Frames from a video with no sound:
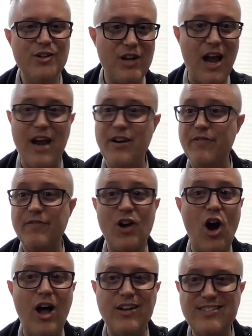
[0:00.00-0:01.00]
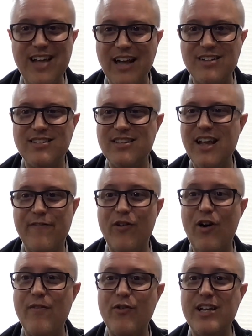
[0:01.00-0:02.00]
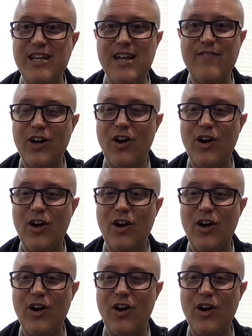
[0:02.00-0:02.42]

kind of context for every given